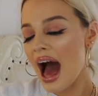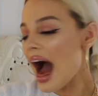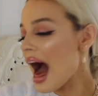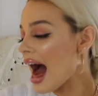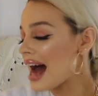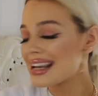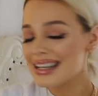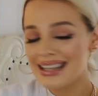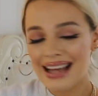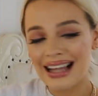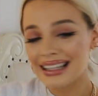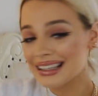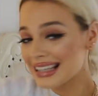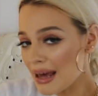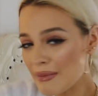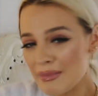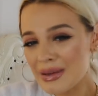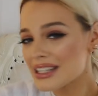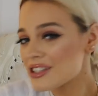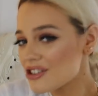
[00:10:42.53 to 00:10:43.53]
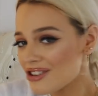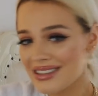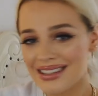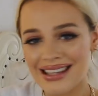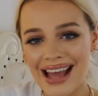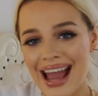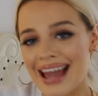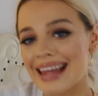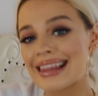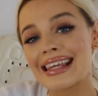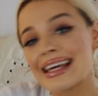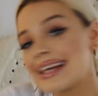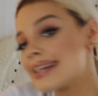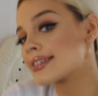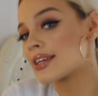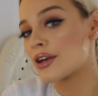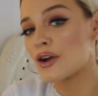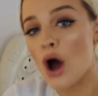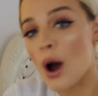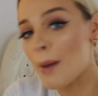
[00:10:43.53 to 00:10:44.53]
and let me just say,
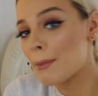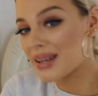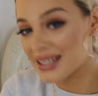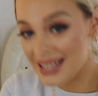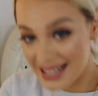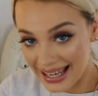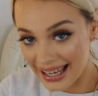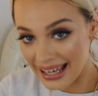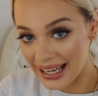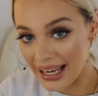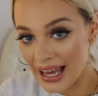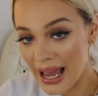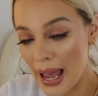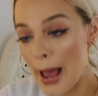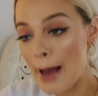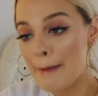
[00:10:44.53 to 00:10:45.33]
these are not petite,